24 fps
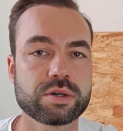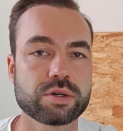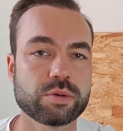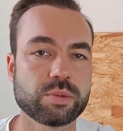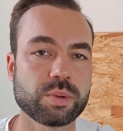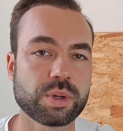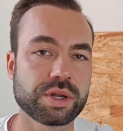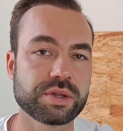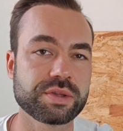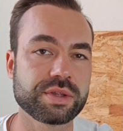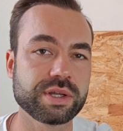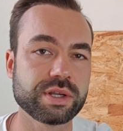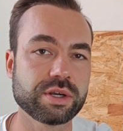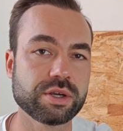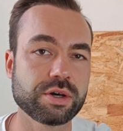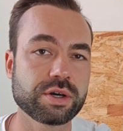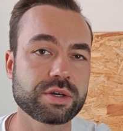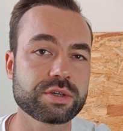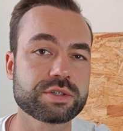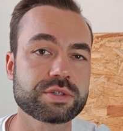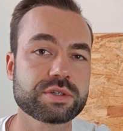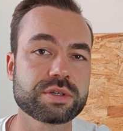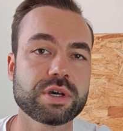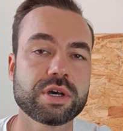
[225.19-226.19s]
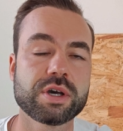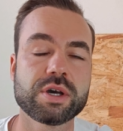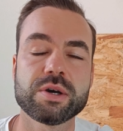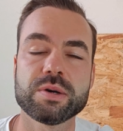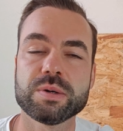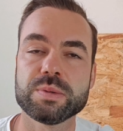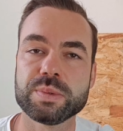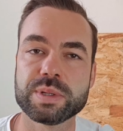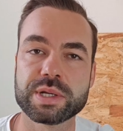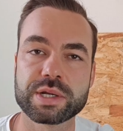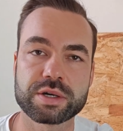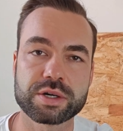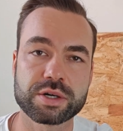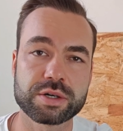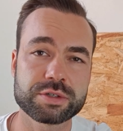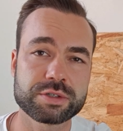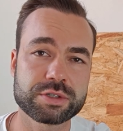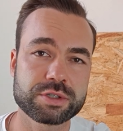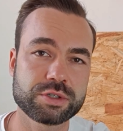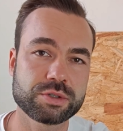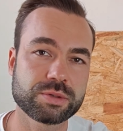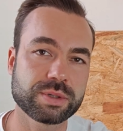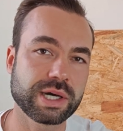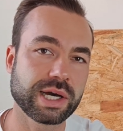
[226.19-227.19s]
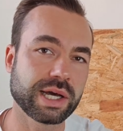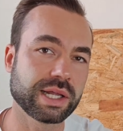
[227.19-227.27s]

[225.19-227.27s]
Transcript: Quality lugs will cost you